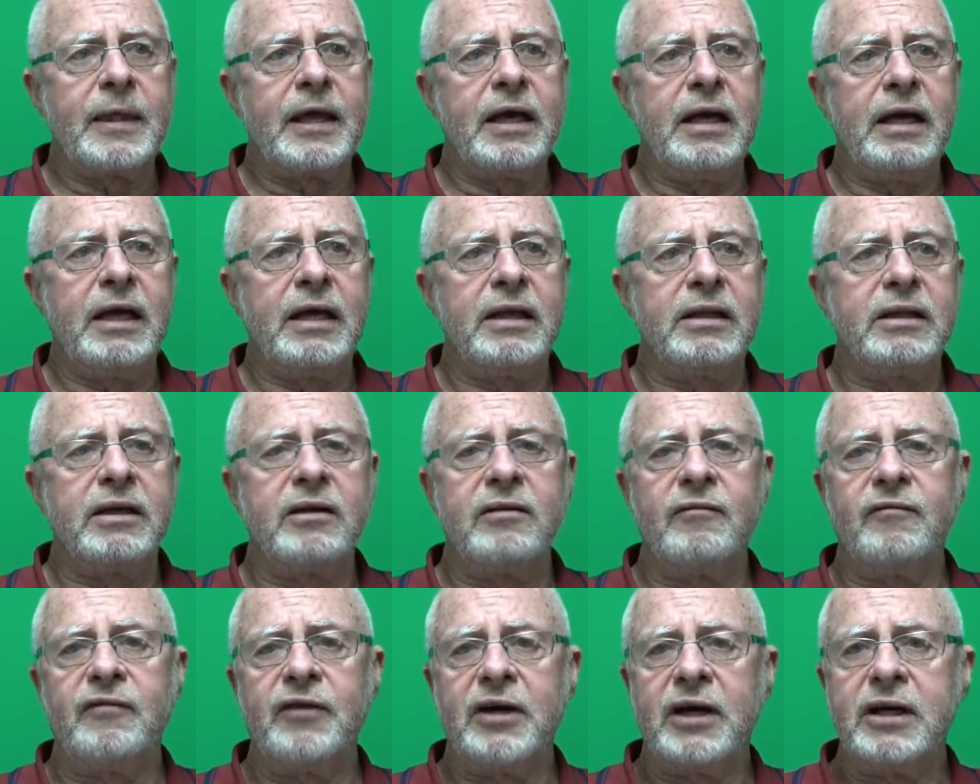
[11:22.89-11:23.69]
and
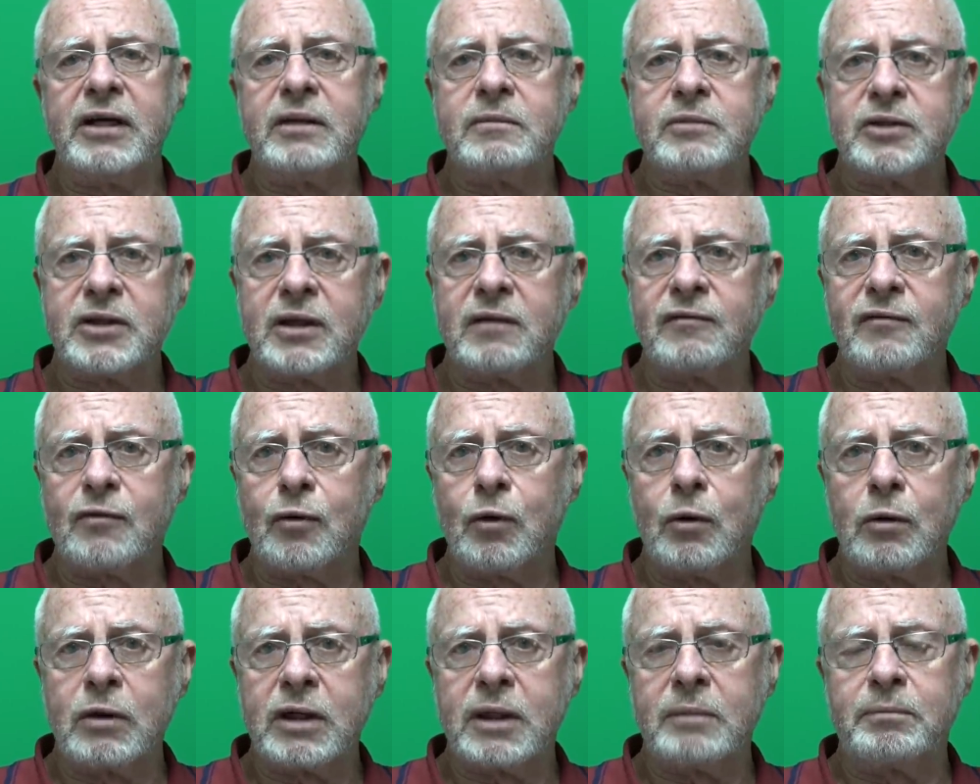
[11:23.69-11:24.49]
then found himself
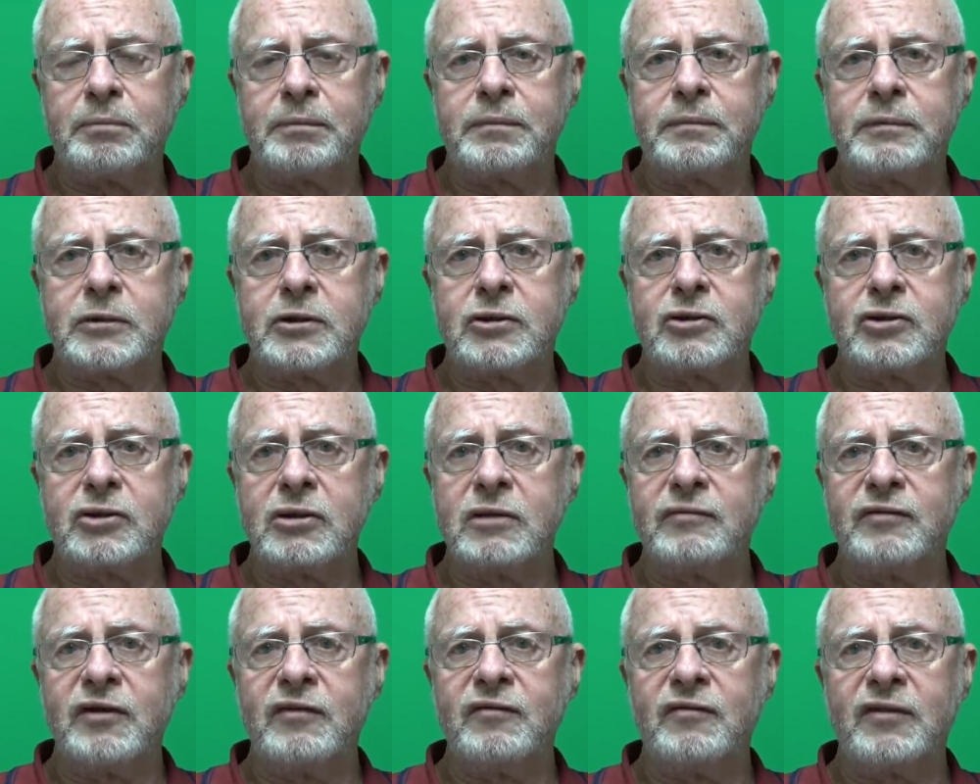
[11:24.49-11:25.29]
called up to
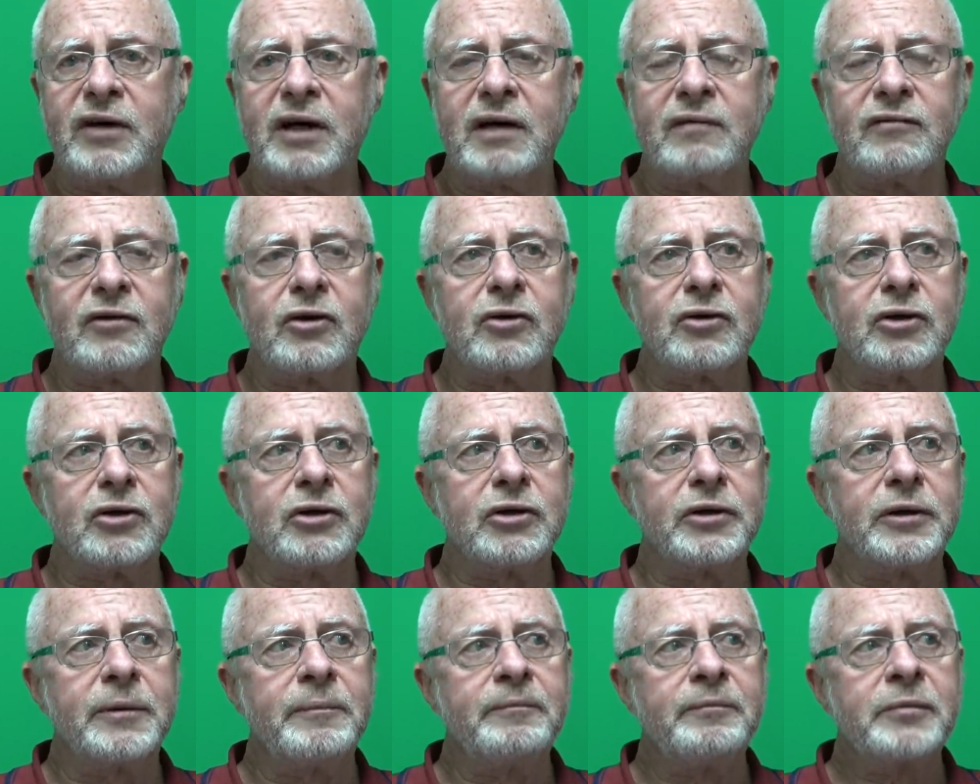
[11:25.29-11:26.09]
serve in
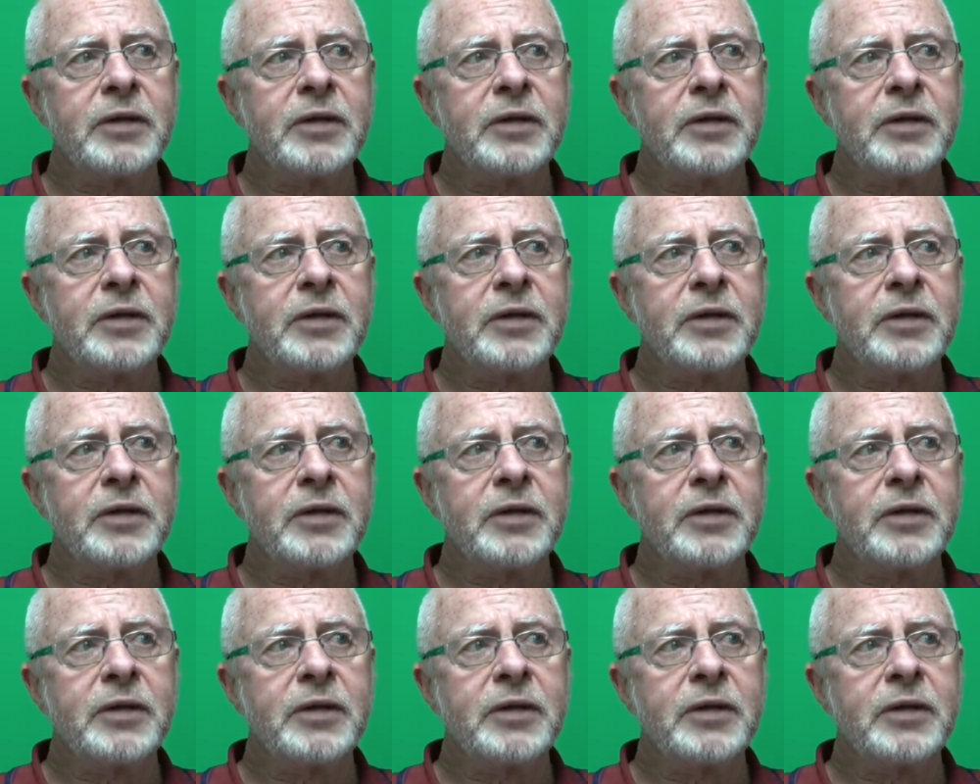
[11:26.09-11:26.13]
5RR.